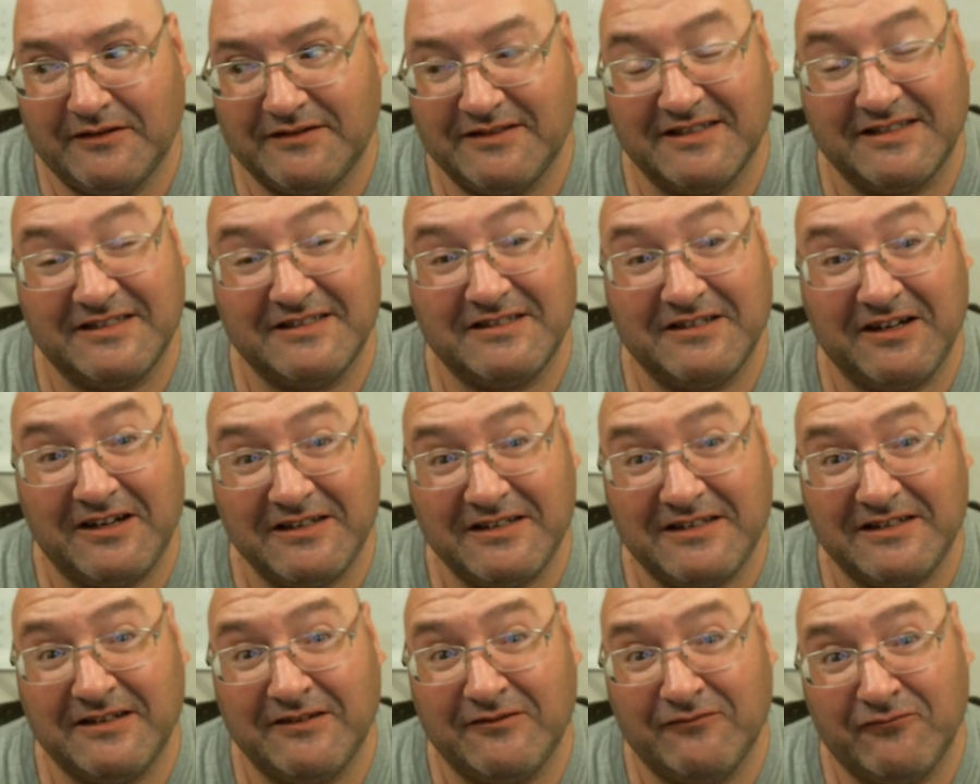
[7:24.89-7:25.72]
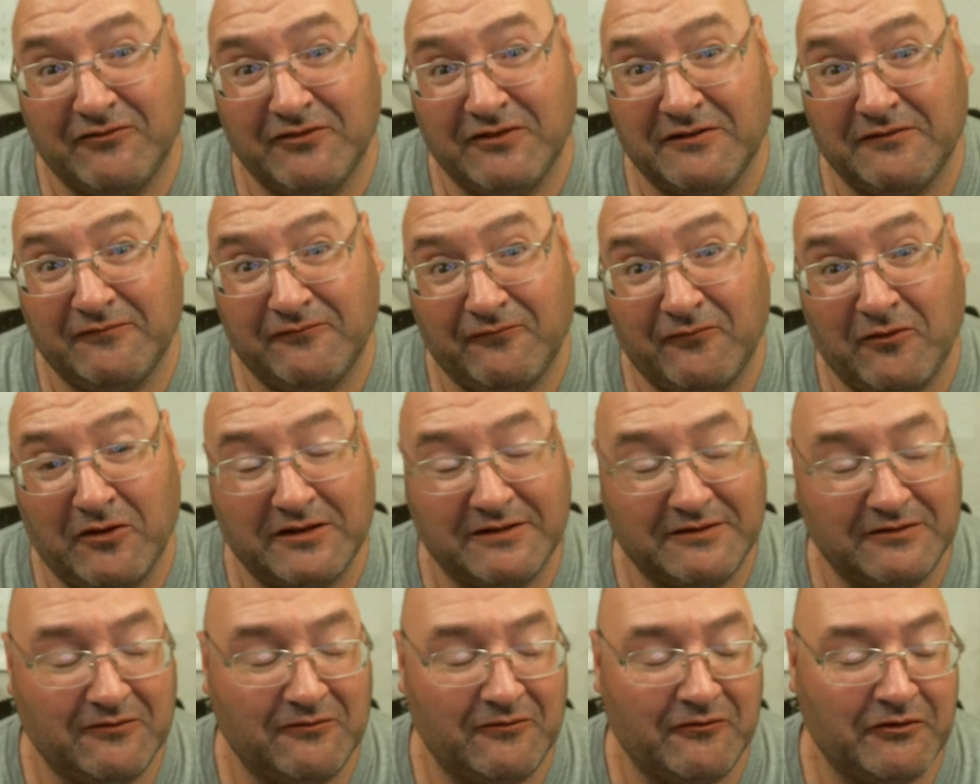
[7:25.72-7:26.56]
disgusted with
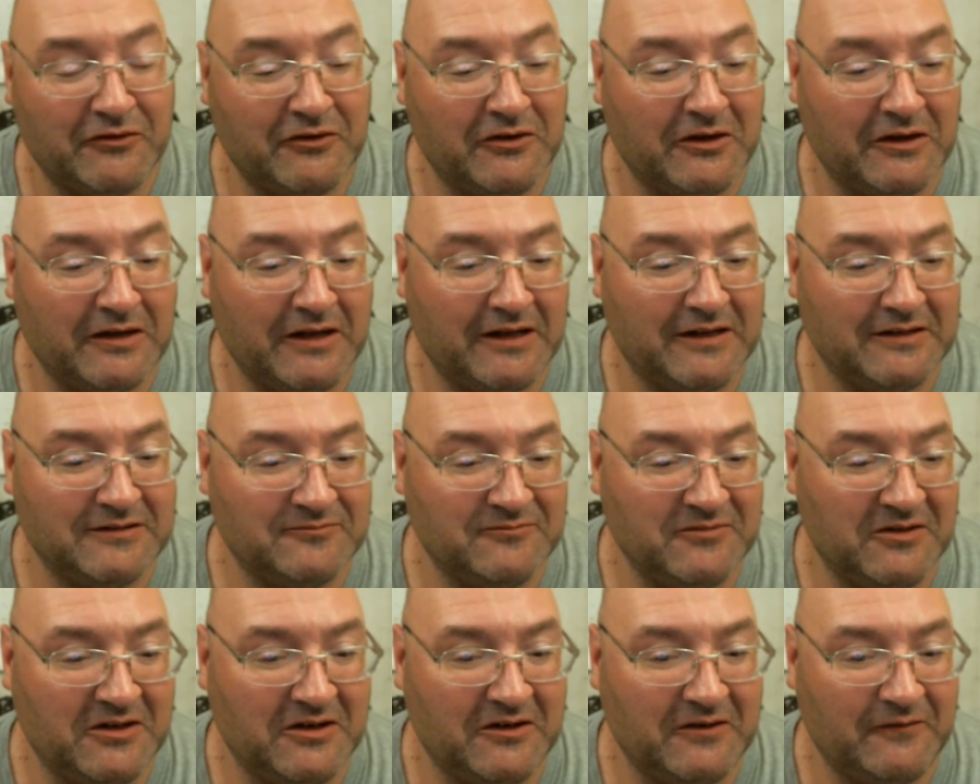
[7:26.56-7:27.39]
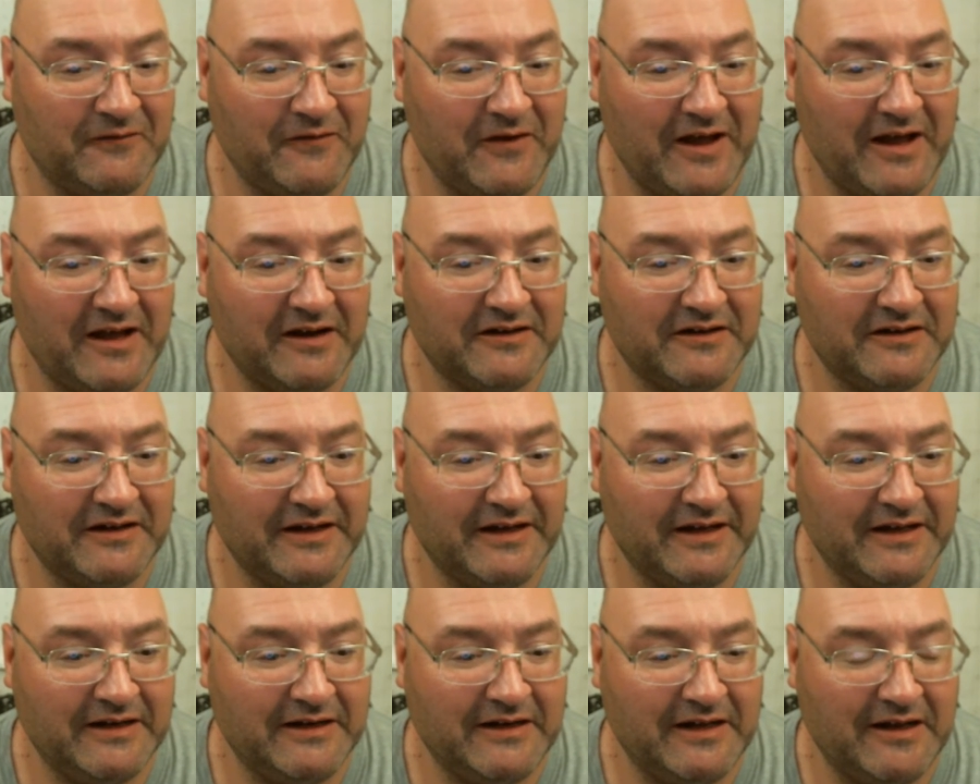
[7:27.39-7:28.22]
what's going on, as a matter of fact.
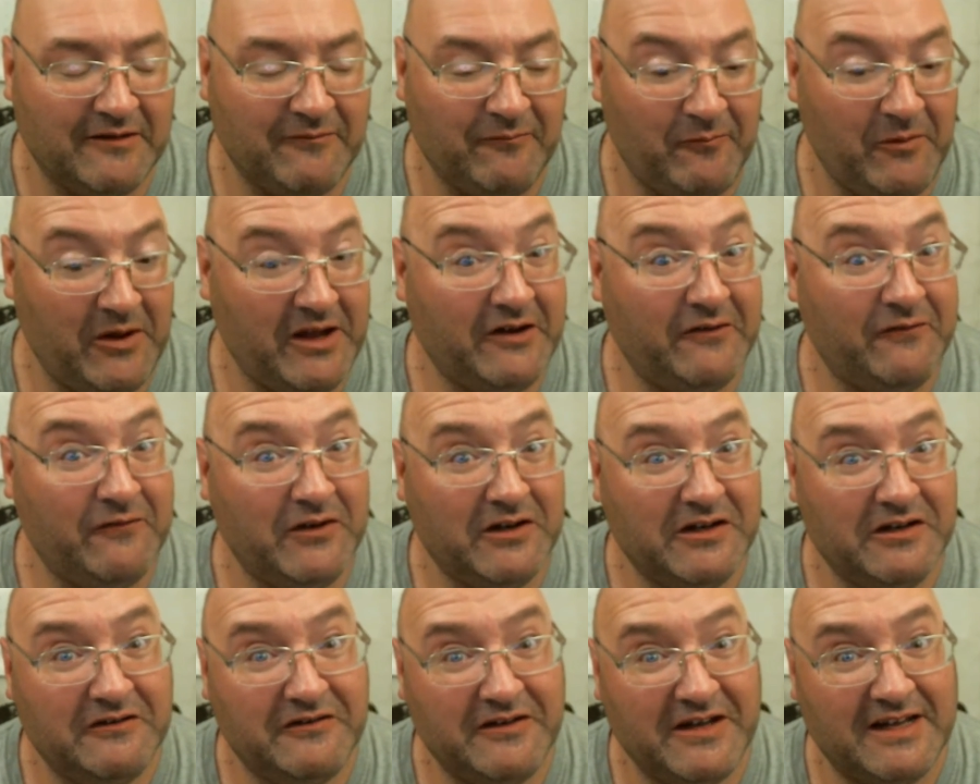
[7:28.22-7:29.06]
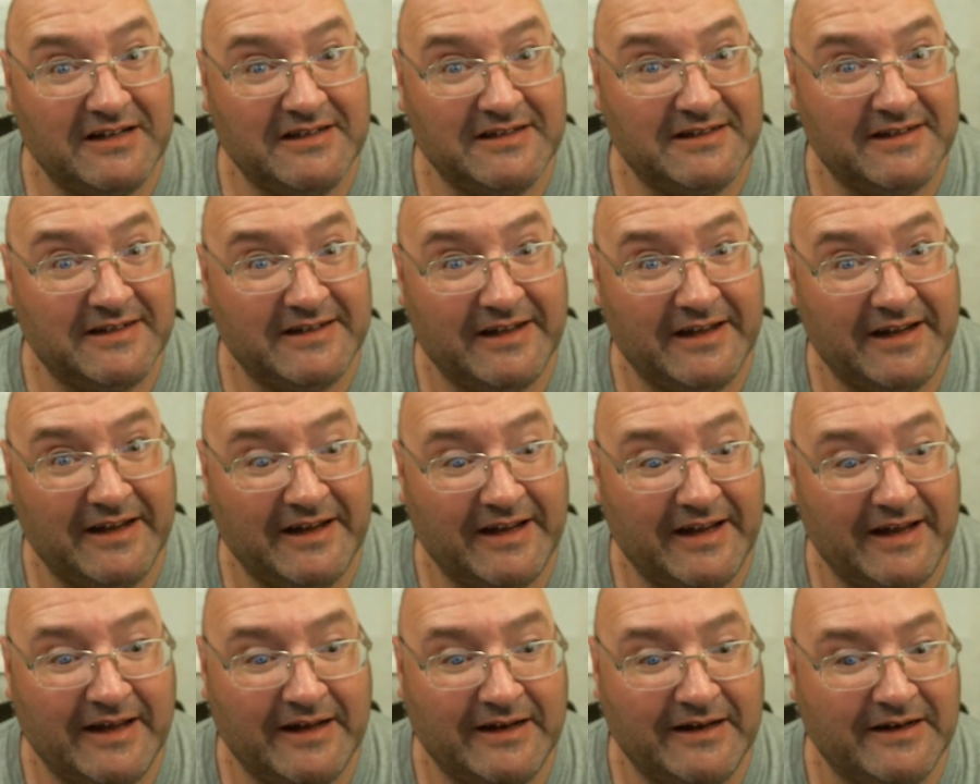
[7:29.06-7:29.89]
And I made a video
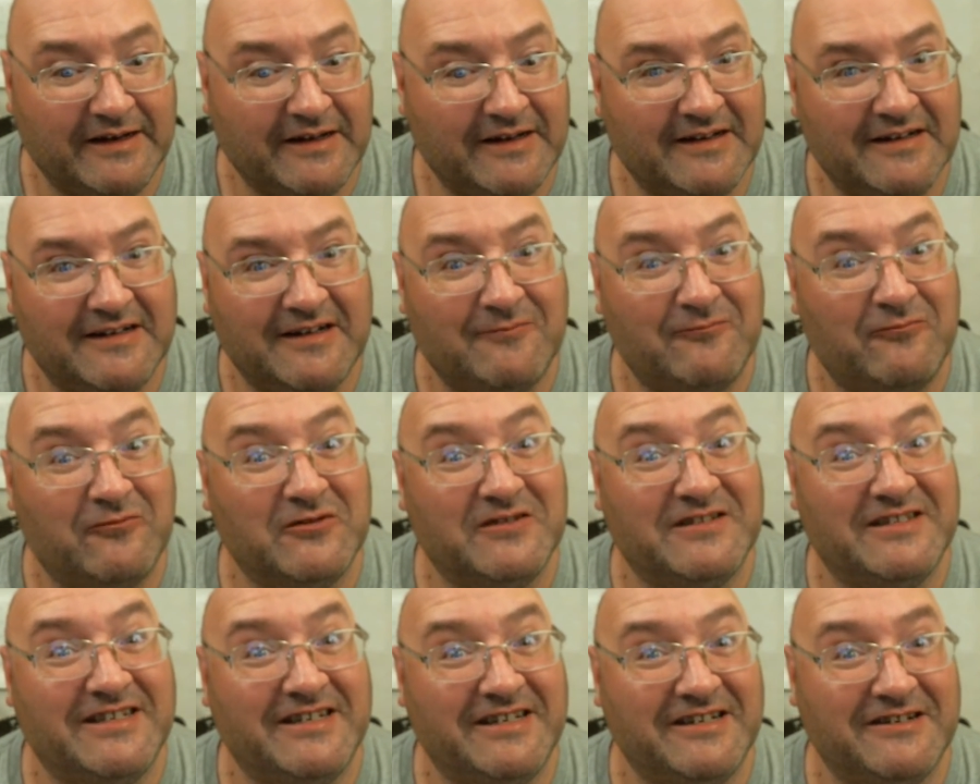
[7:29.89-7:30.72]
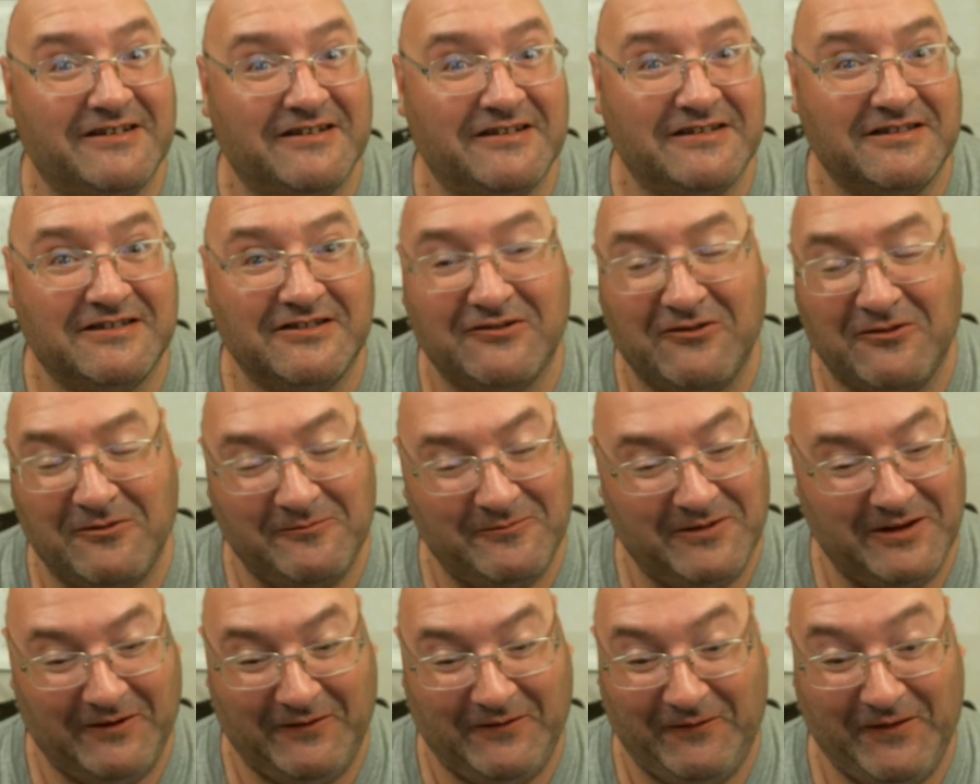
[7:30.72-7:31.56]
yesterday and it ended up with tears. So I'm
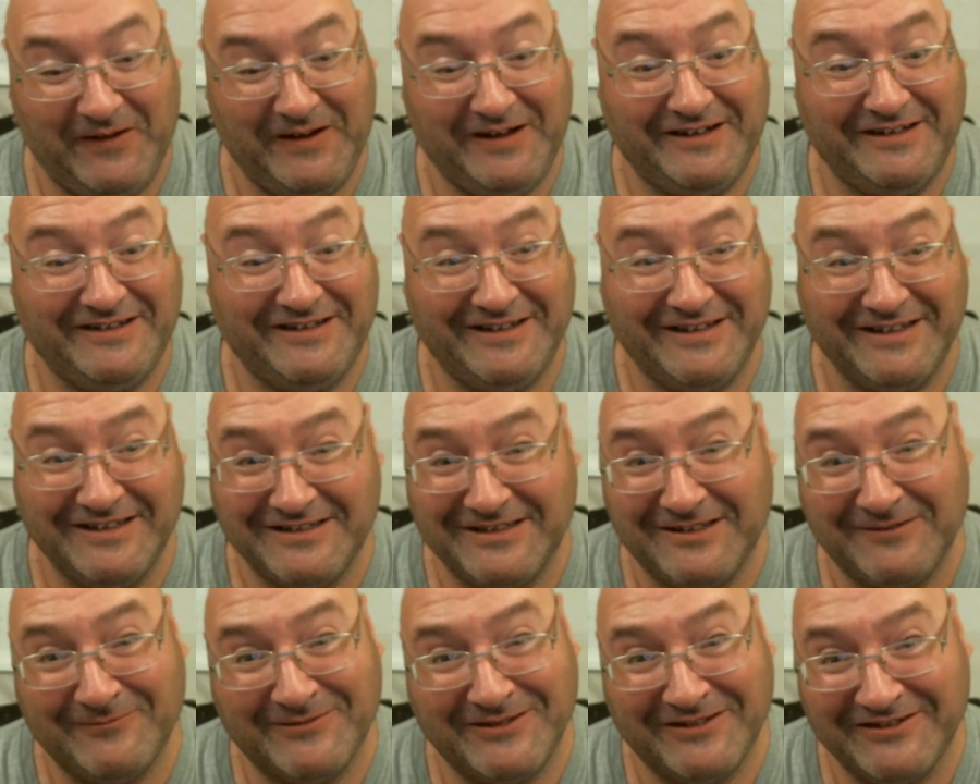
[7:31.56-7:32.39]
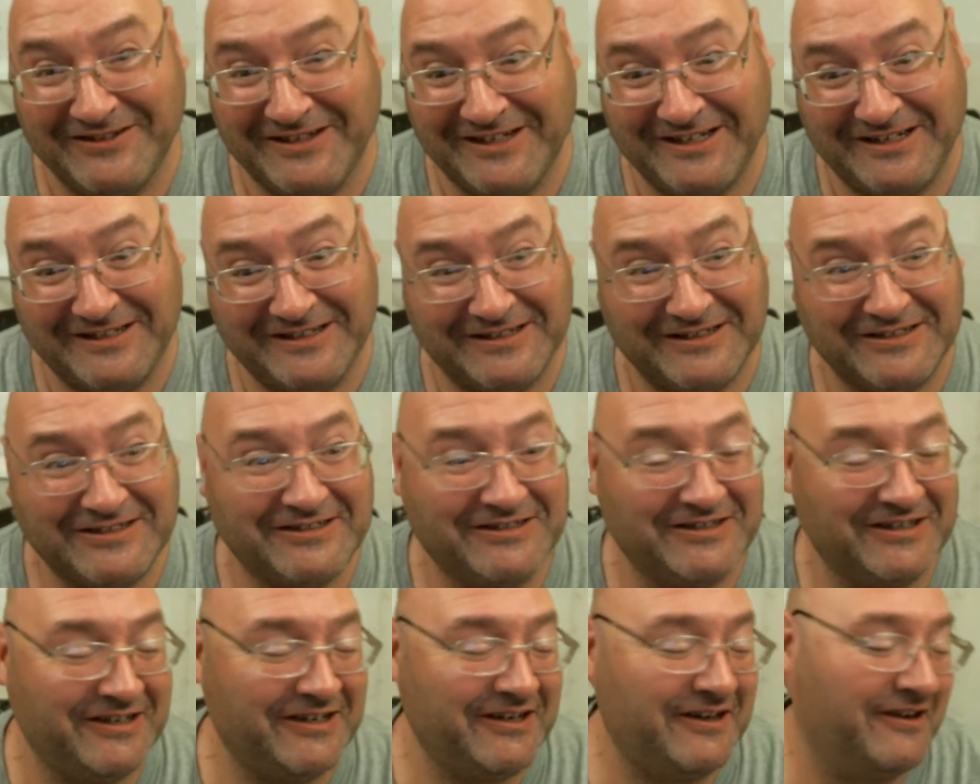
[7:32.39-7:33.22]
like, fuck this. I'm deleting this
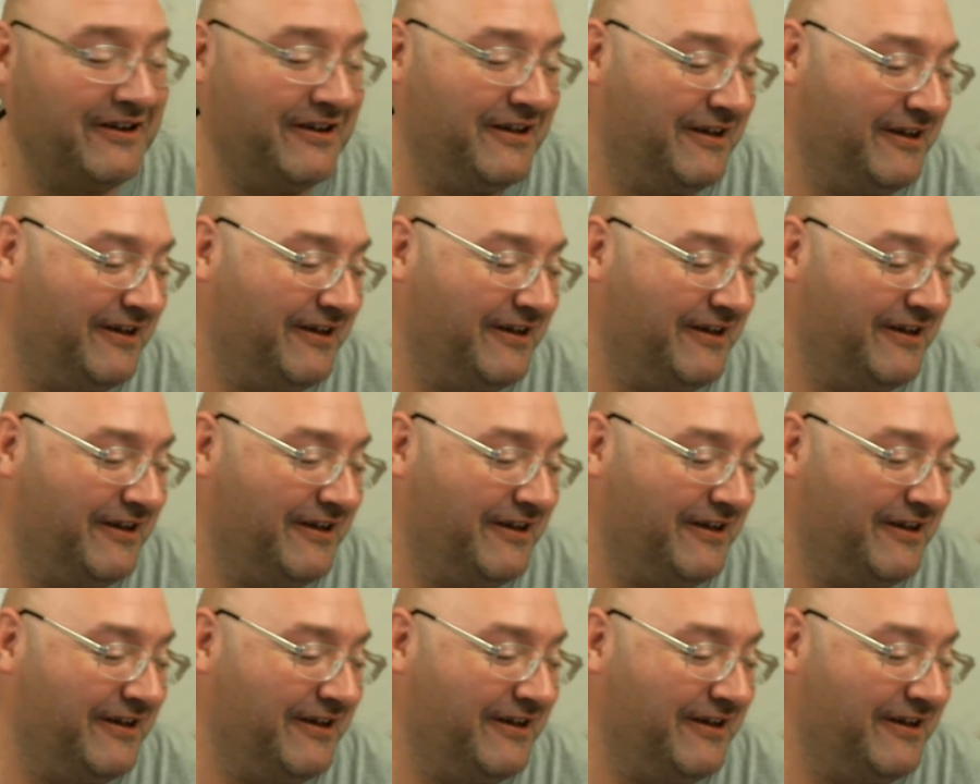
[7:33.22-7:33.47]
shit.